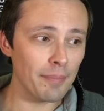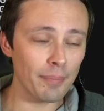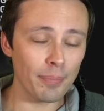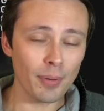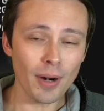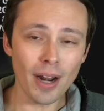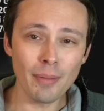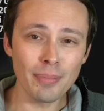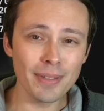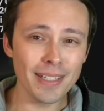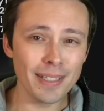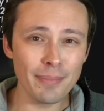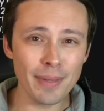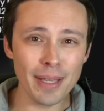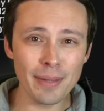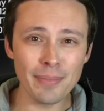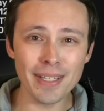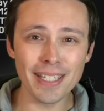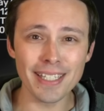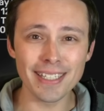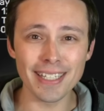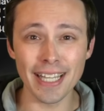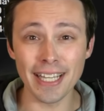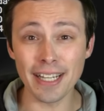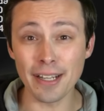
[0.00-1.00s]
probably
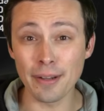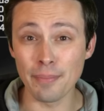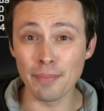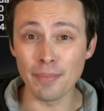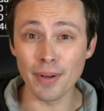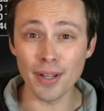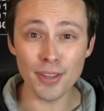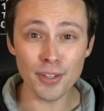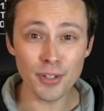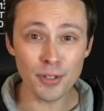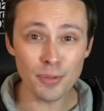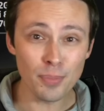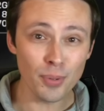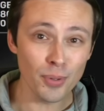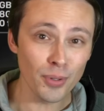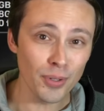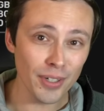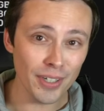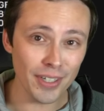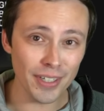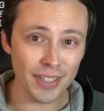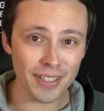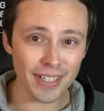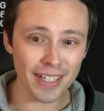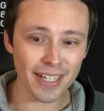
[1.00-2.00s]
maybe in like a
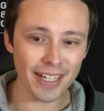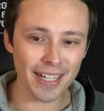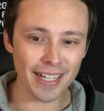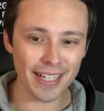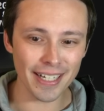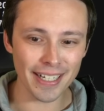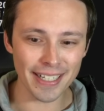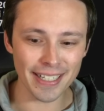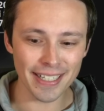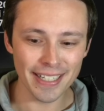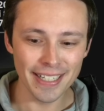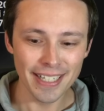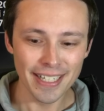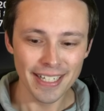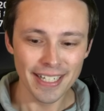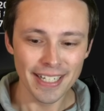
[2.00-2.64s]
motherboard uh,